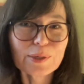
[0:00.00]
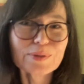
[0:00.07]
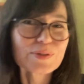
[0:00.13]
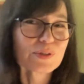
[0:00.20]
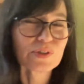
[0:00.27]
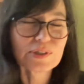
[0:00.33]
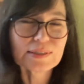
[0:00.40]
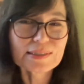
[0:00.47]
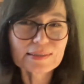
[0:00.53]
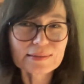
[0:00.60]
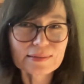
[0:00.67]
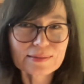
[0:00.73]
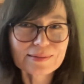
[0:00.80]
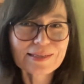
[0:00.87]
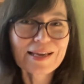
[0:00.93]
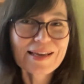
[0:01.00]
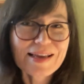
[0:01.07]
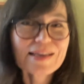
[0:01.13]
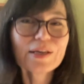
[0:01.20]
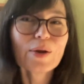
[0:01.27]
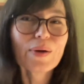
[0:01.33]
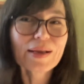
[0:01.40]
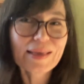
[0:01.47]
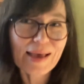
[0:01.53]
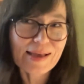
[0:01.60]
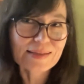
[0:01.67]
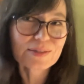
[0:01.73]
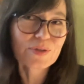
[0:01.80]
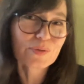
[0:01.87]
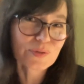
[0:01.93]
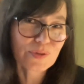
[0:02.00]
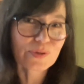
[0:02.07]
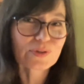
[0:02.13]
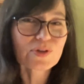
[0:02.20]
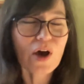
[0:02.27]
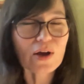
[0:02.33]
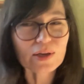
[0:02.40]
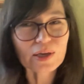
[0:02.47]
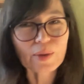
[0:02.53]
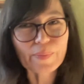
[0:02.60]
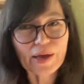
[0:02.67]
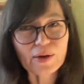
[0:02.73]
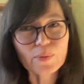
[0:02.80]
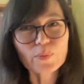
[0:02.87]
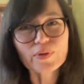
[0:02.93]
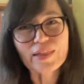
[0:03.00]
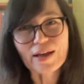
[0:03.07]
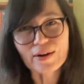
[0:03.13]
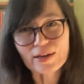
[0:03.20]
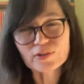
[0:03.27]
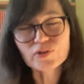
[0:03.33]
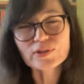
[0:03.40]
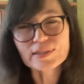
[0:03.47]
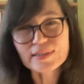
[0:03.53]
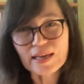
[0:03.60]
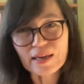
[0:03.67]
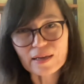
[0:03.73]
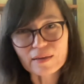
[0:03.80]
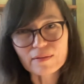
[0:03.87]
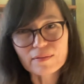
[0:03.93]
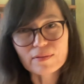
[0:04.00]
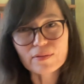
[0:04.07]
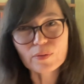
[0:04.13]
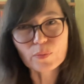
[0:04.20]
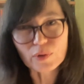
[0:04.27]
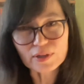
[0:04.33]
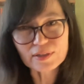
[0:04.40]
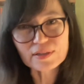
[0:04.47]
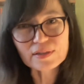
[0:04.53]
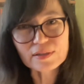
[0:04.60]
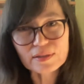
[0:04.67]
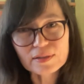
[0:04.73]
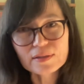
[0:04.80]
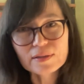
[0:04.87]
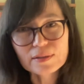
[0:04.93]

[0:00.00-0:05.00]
So she didn't, again, so sort of talking about it without actually saying the words.